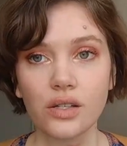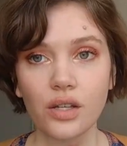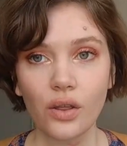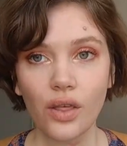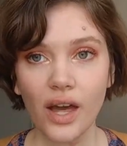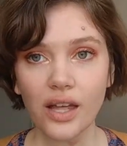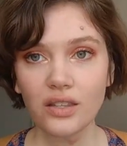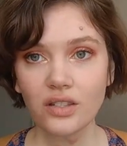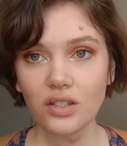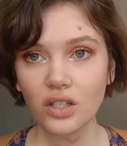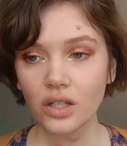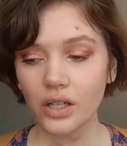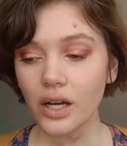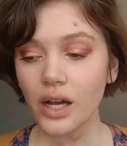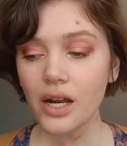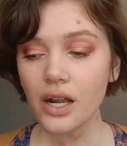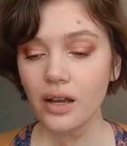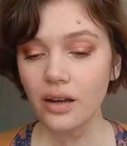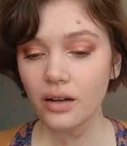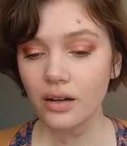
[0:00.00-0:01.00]
So that's
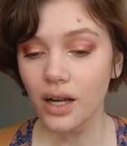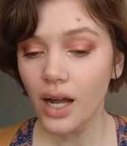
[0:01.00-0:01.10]
good.